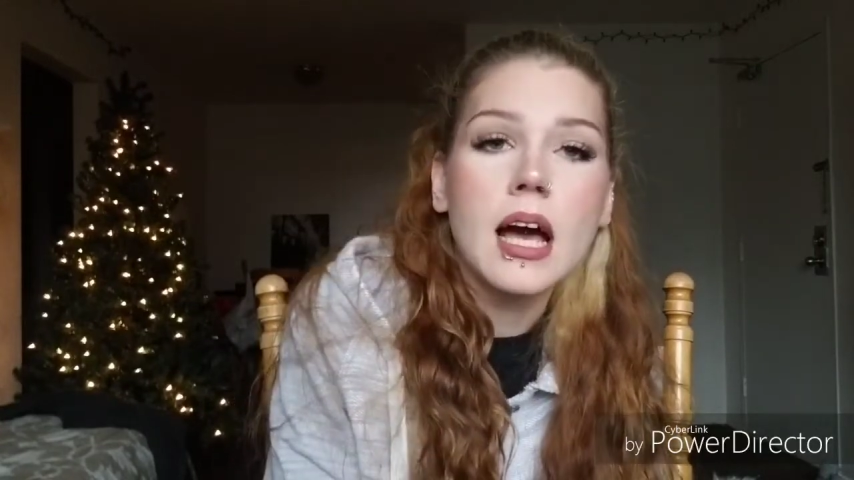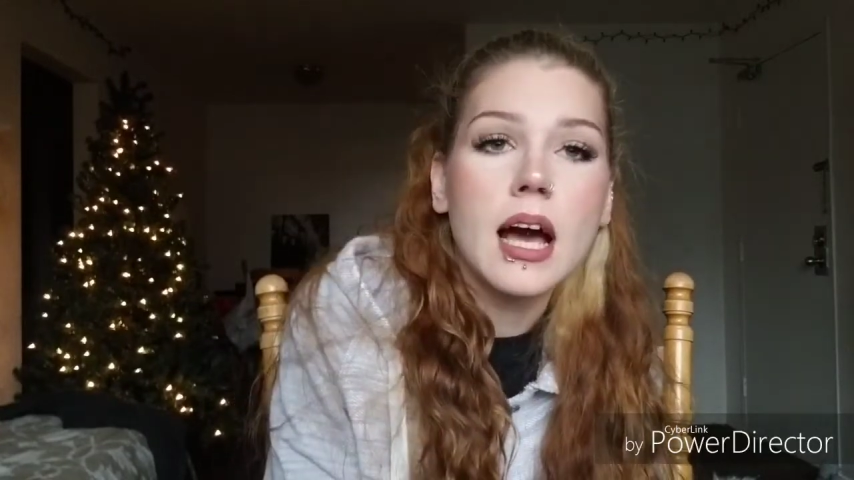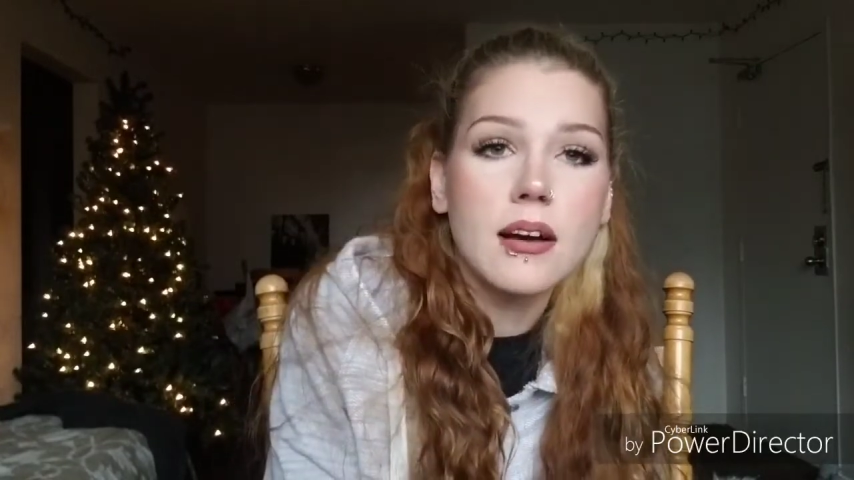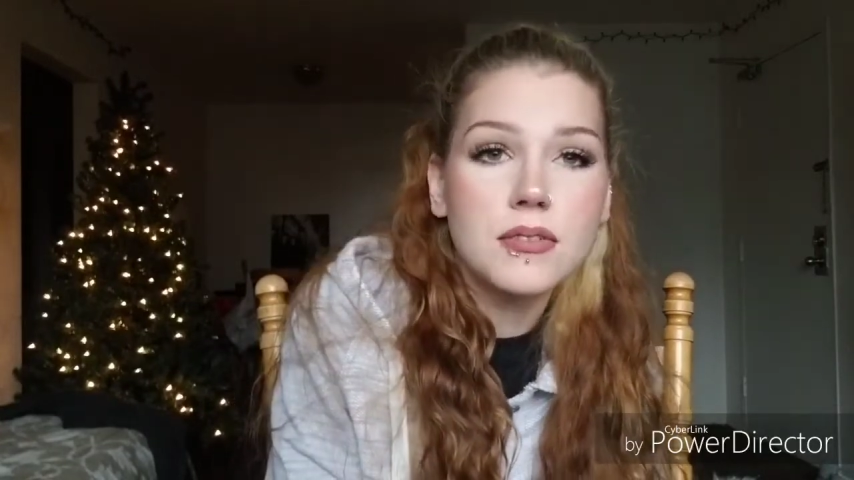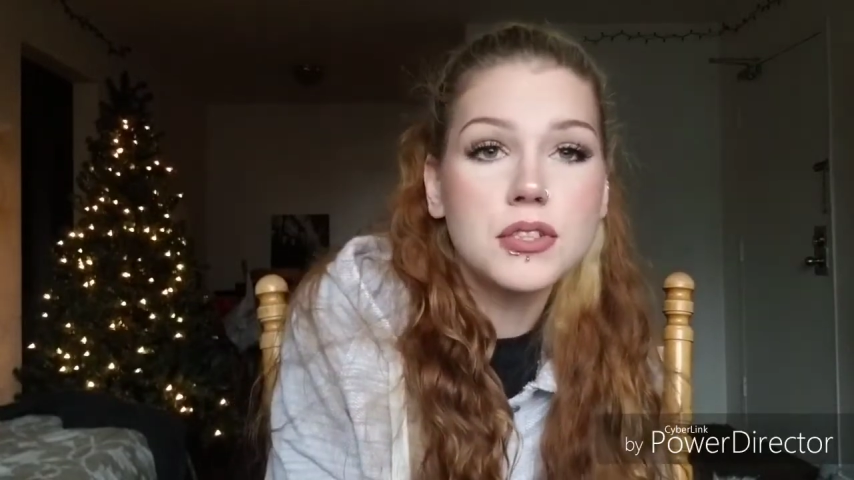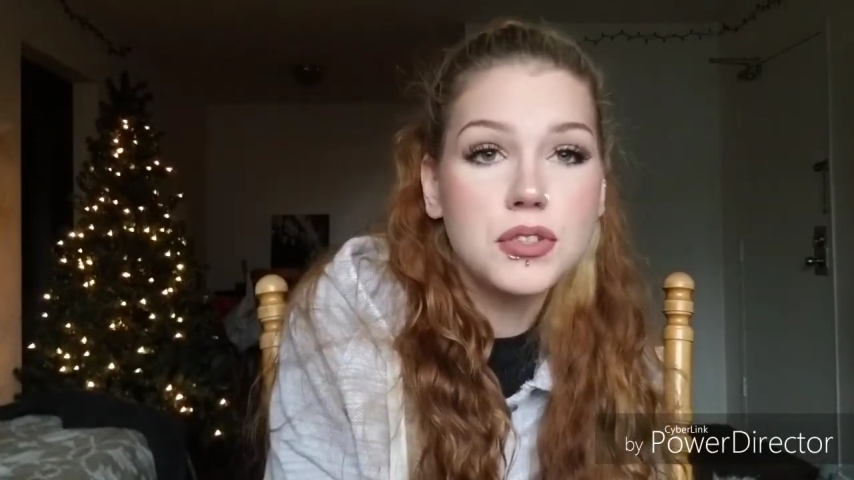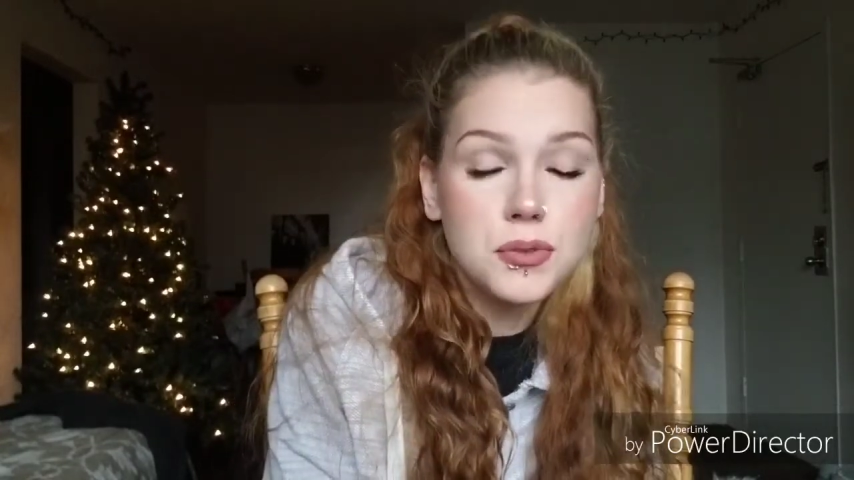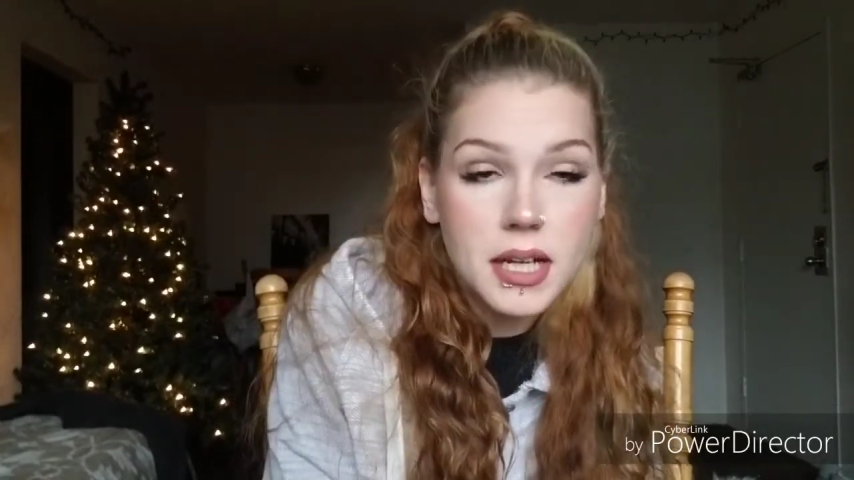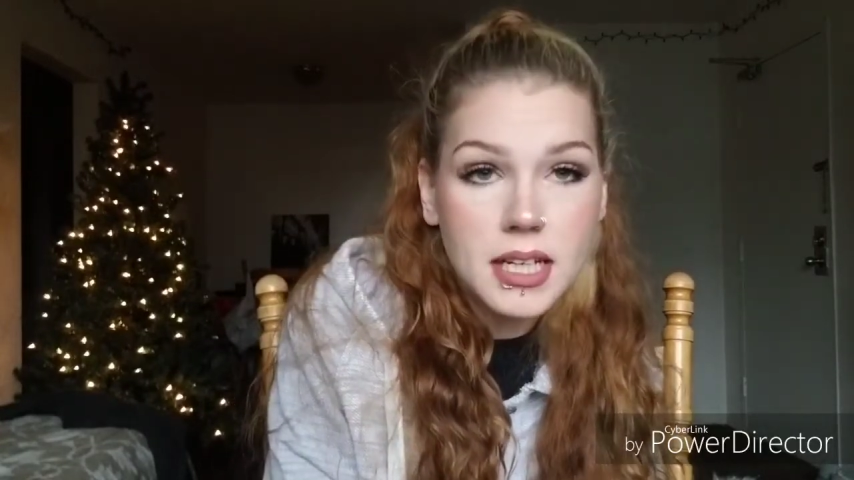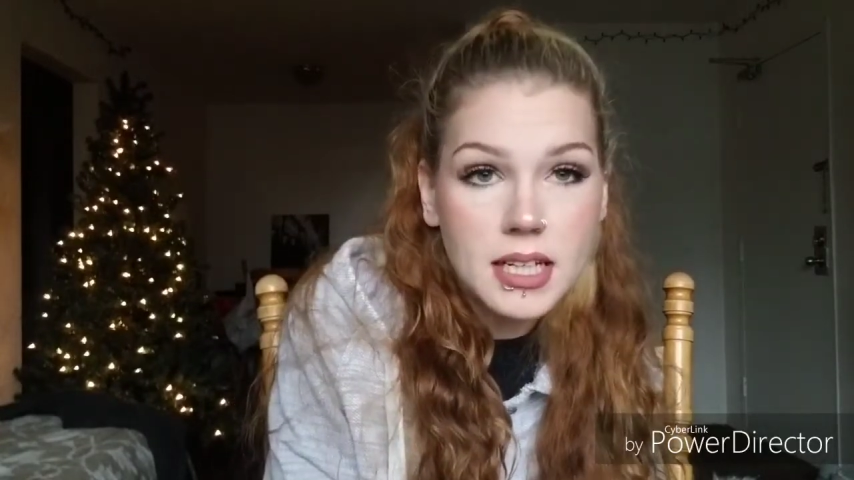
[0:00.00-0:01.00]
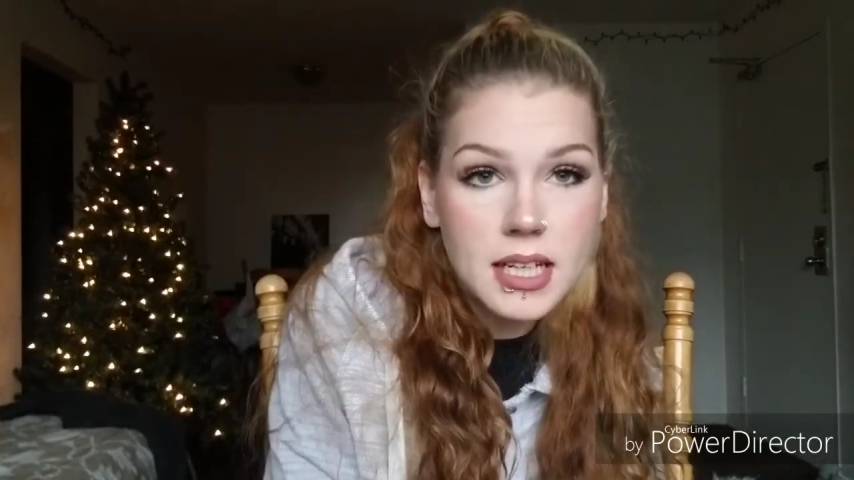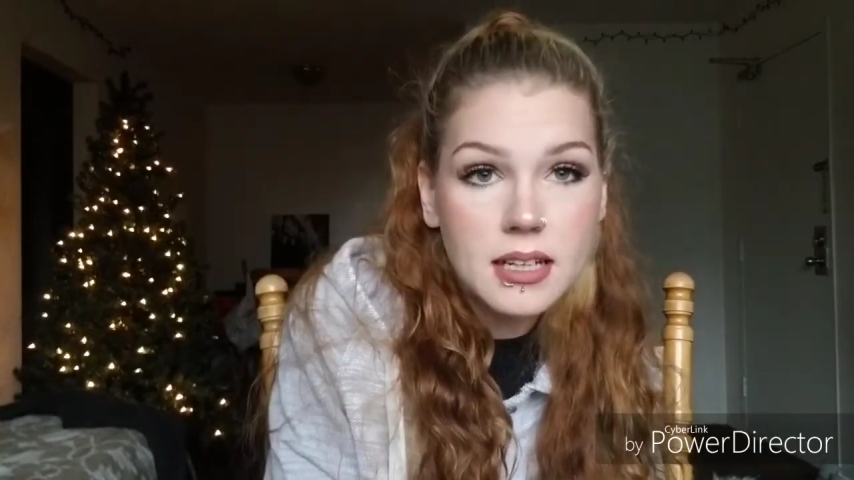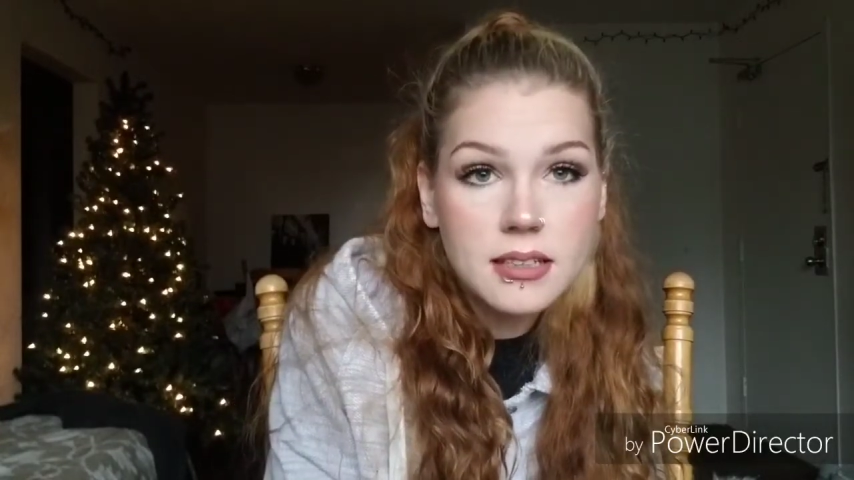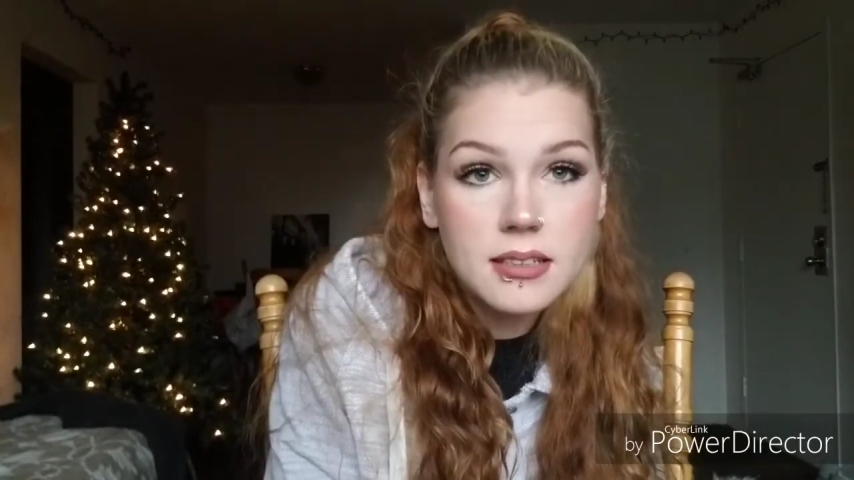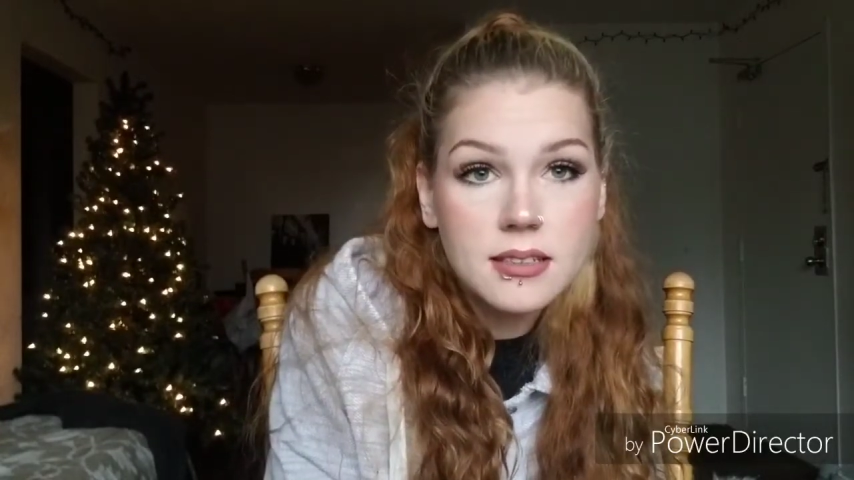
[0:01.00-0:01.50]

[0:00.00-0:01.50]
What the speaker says: Have the serenity